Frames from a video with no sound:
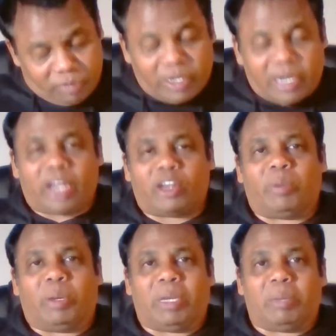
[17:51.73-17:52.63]
We like to
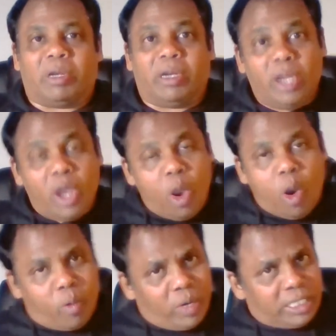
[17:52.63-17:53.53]
be people
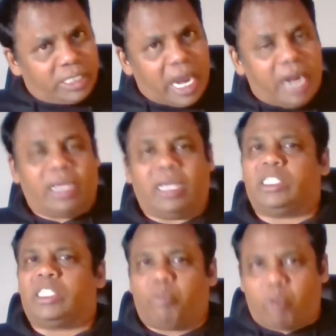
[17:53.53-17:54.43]
who will stand
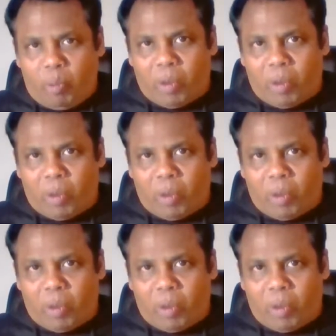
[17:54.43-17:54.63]
as support,